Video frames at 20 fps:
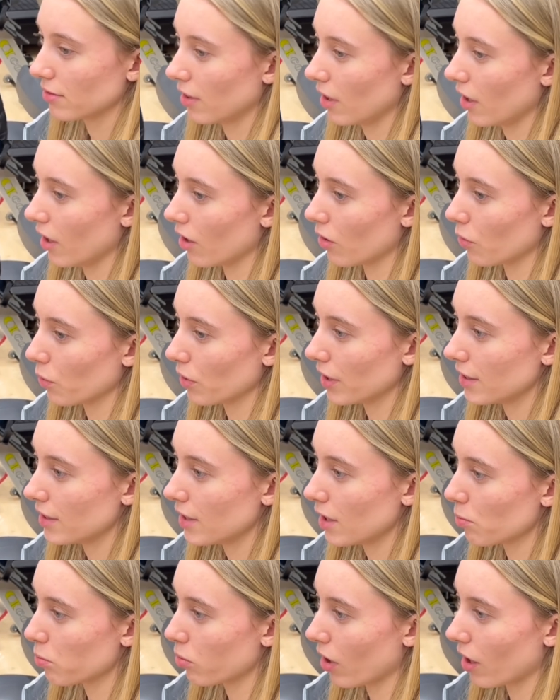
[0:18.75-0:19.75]
a really
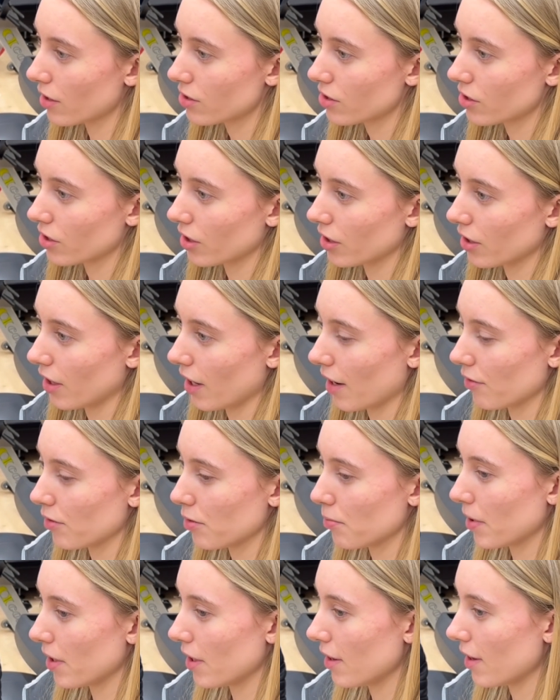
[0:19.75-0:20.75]
deep roster and
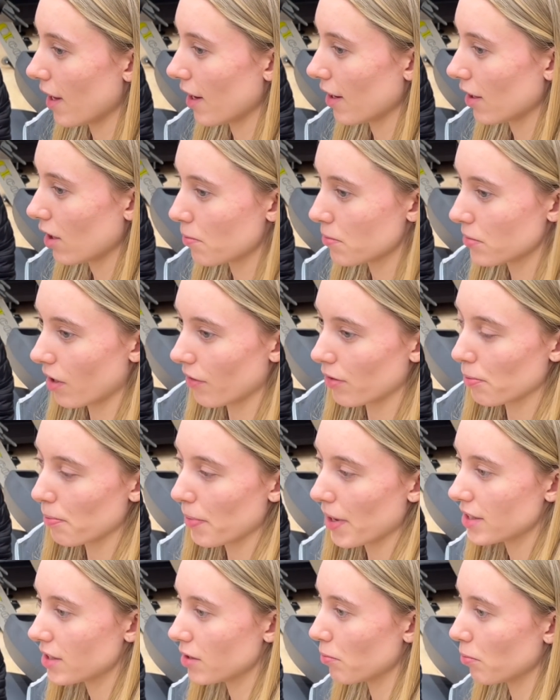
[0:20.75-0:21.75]
everybody that comes off the
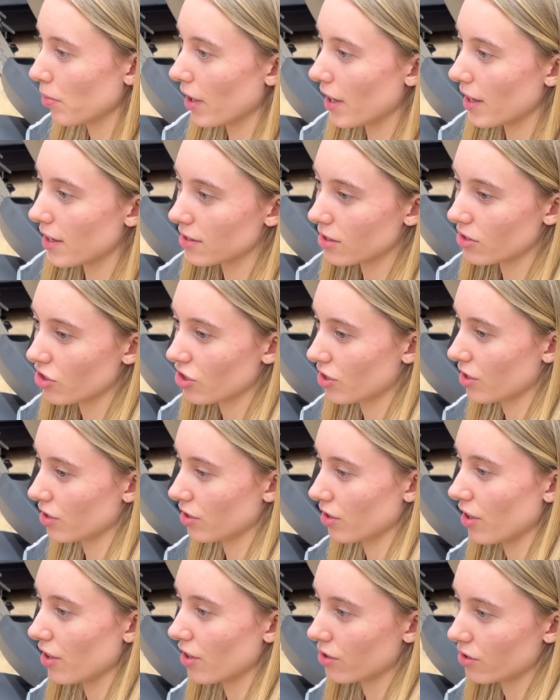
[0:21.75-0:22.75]
bench and plays is just as
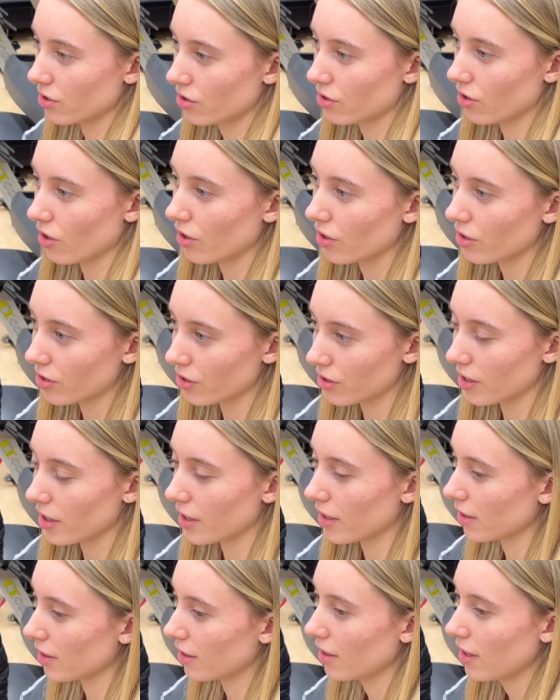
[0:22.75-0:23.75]
good as the starters.
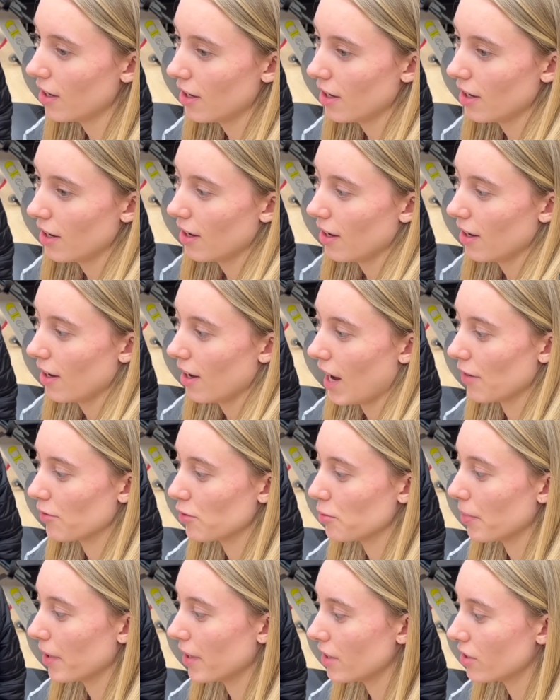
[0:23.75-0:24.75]
And
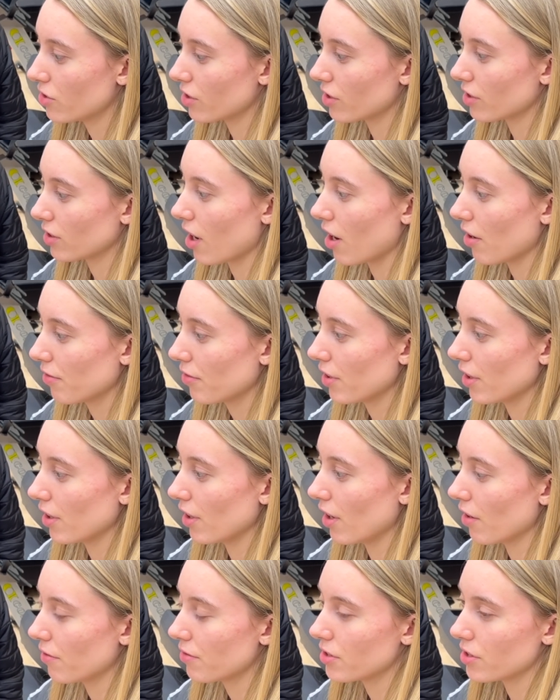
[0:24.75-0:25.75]
everybody is just confident
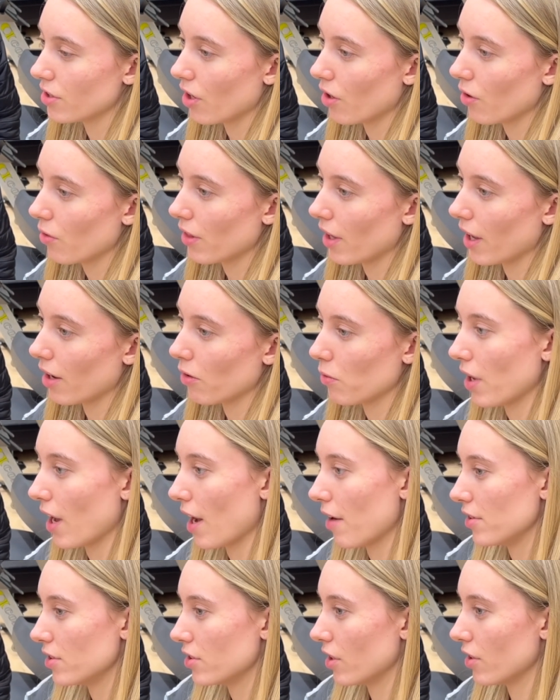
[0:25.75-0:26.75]
enough to know that we
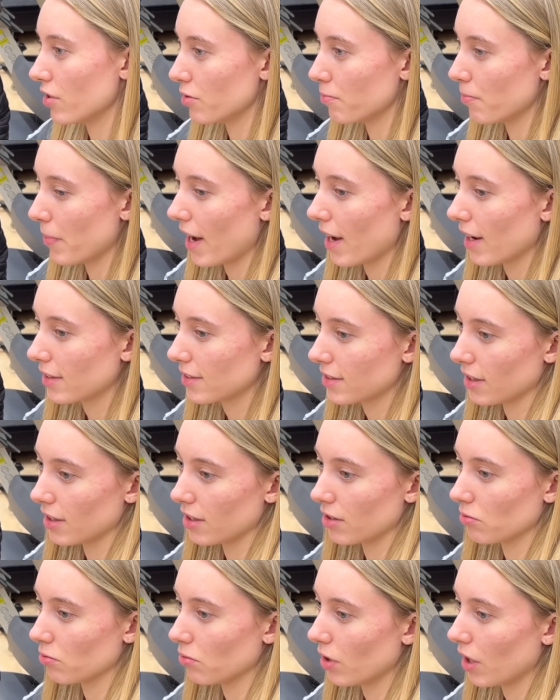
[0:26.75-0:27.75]
have each other's backs
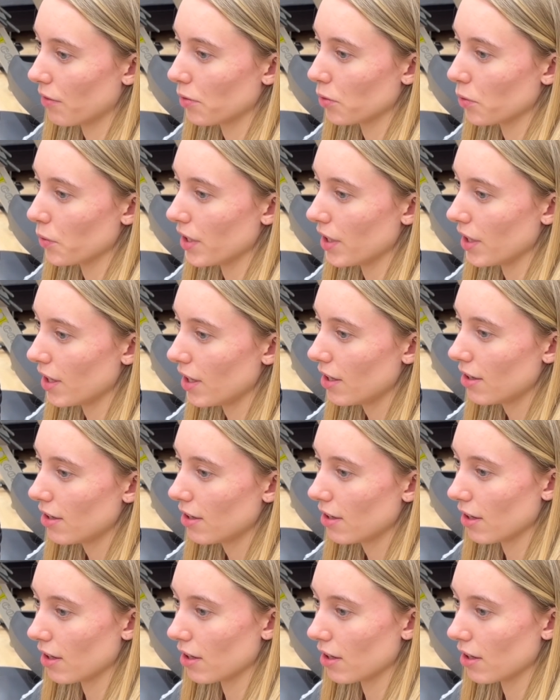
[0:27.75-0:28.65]
and whatever we need.